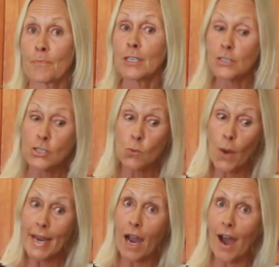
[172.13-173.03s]
This is the
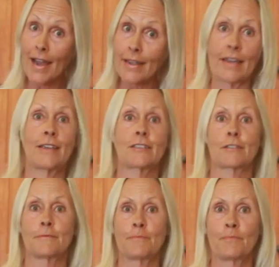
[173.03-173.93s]
way I
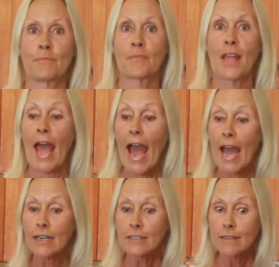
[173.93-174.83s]
eat.
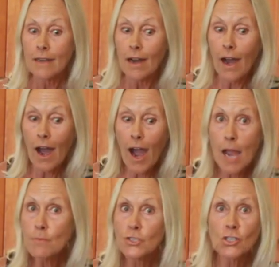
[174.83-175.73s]
And
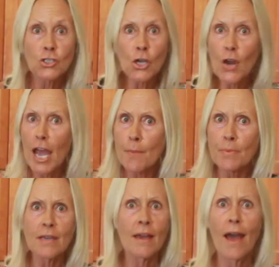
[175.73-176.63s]
I'm so
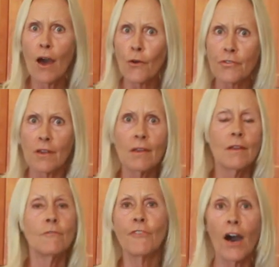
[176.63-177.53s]
happy,
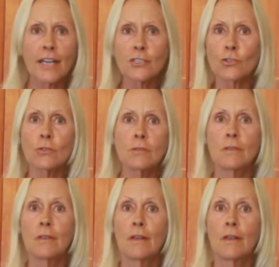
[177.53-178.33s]
healthy, vital.